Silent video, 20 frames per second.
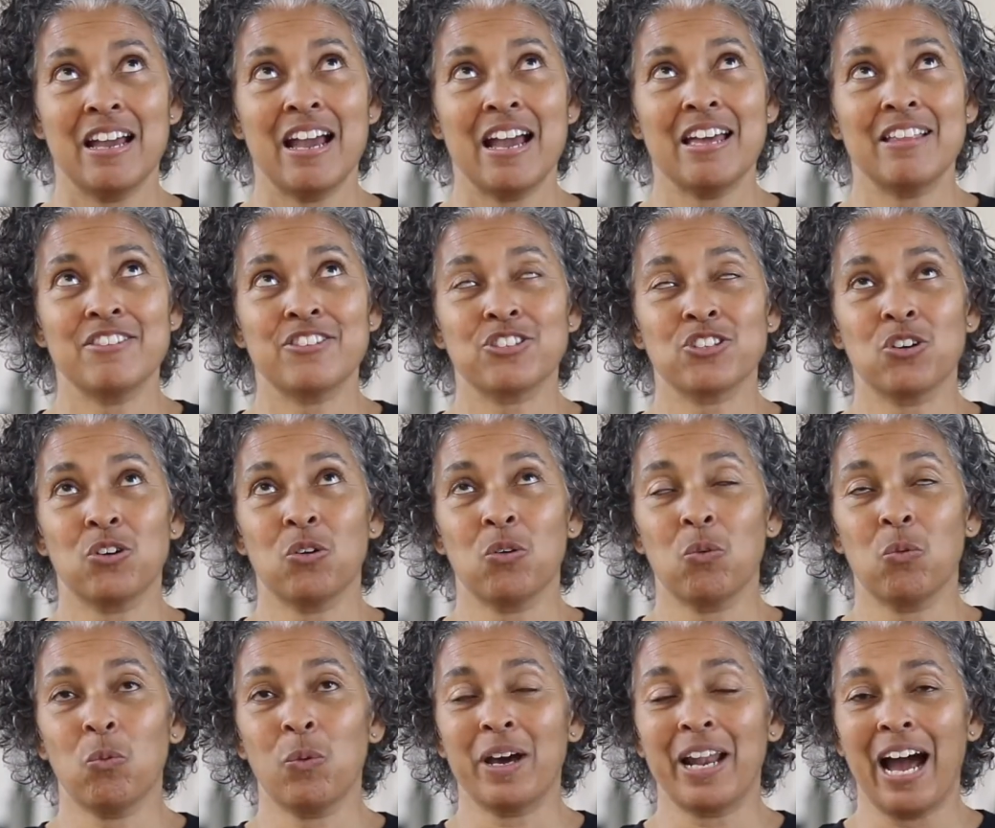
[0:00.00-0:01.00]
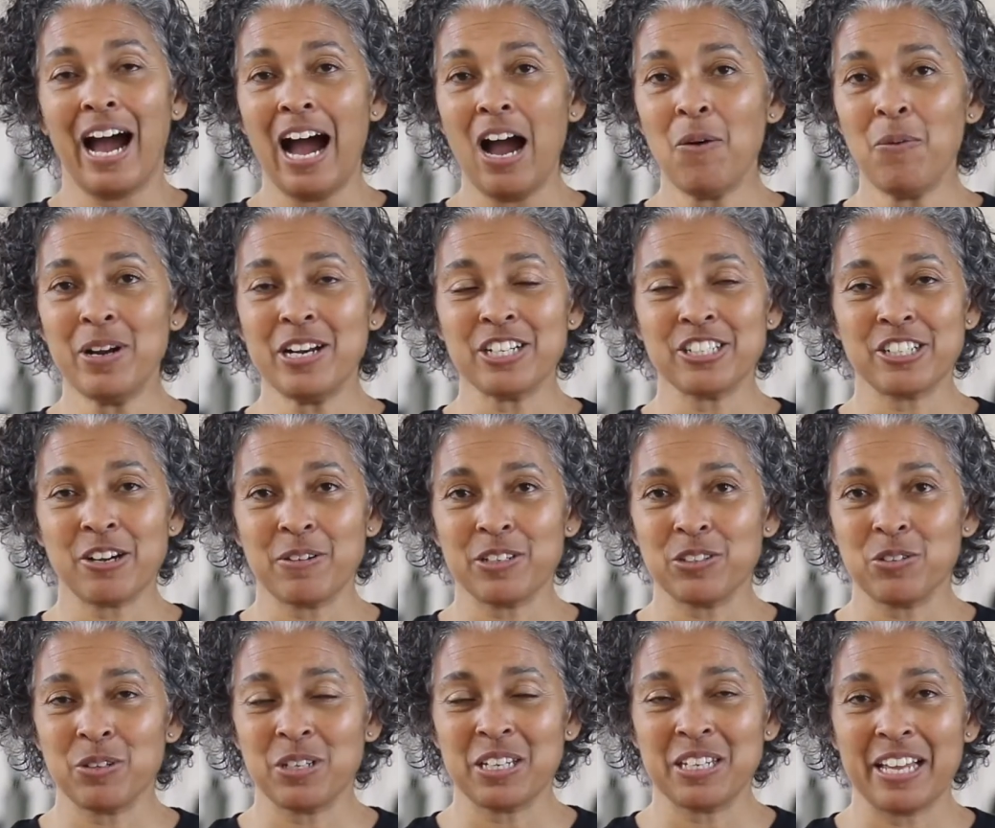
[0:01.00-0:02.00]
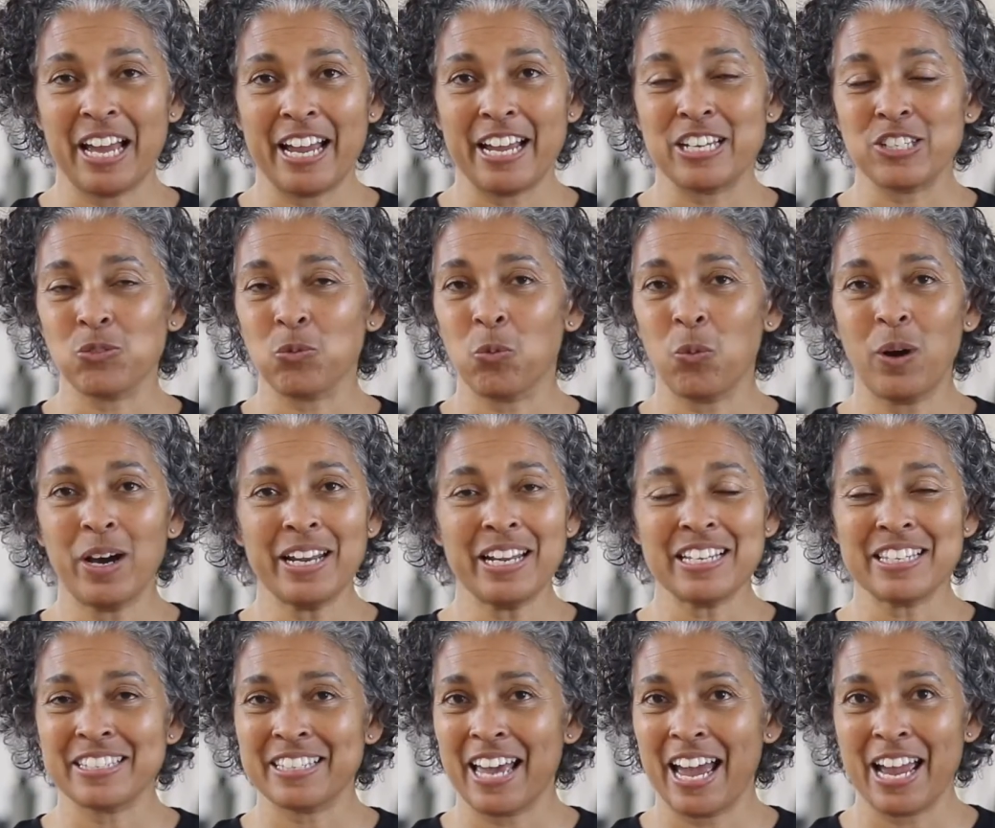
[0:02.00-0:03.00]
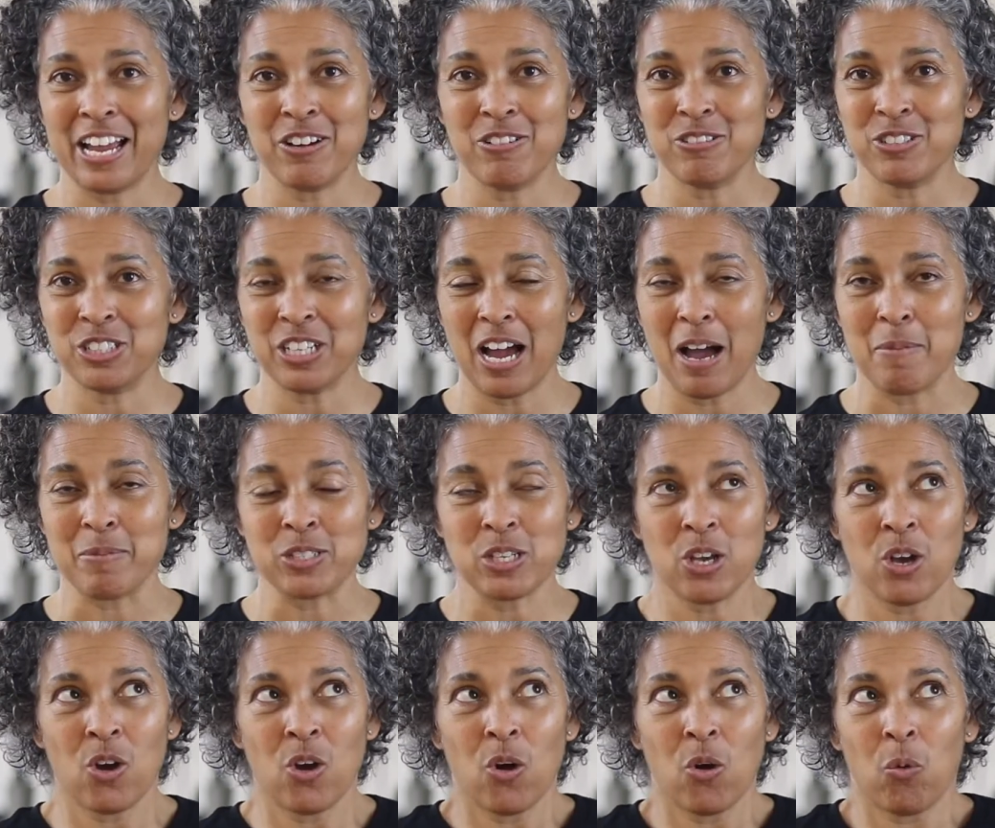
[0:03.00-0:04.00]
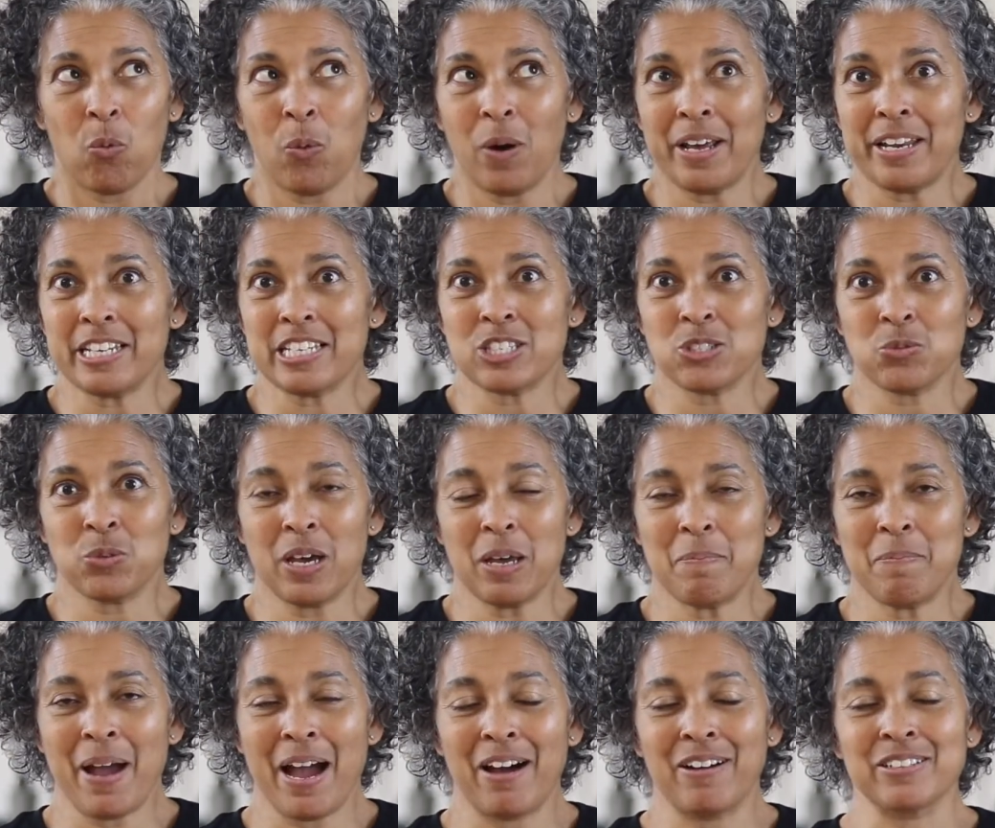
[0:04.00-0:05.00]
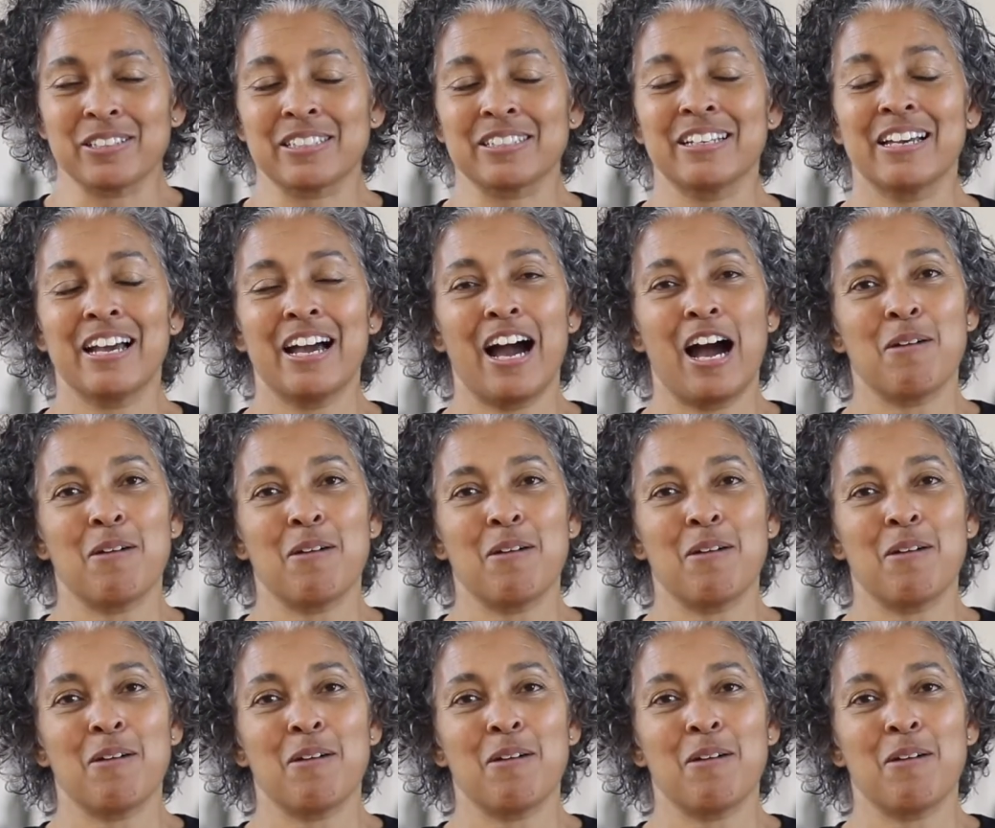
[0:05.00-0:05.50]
And so what I want to share with you today is what is Kangoo Jumps? What is SweattBouNce?